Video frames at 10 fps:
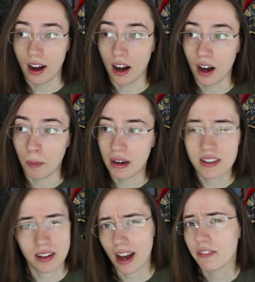um, it
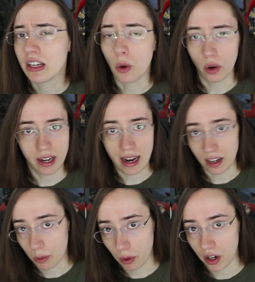doesn't have any
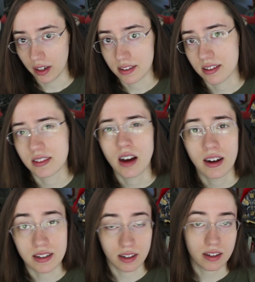organic parts it's
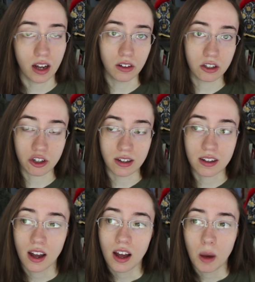not as intelligent